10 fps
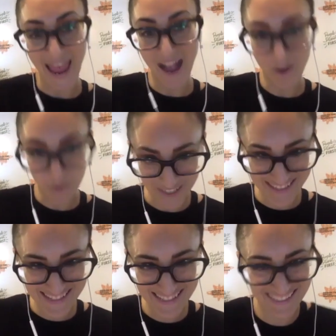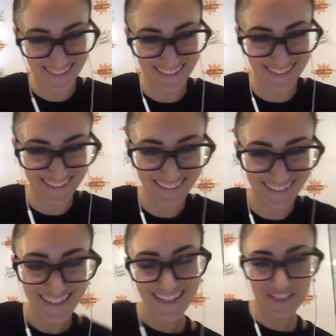hours
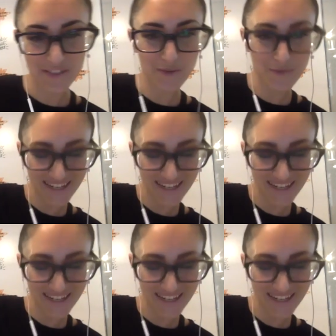because you were